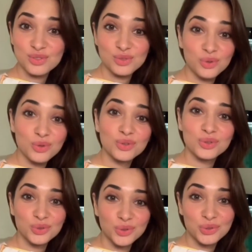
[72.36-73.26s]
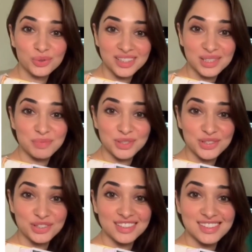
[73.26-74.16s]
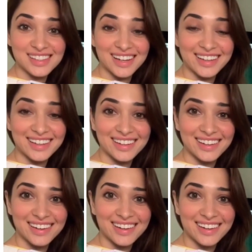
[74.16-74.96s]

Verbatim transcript: is so good to go through these pictures like